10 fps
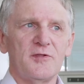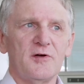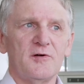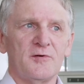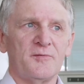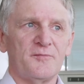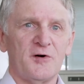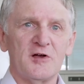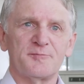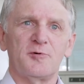The
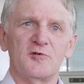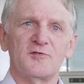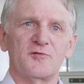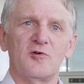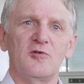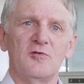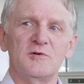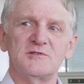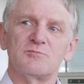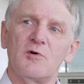first port of call
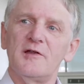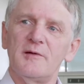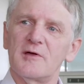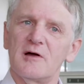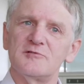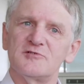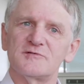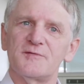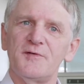was, why don't we go and talk to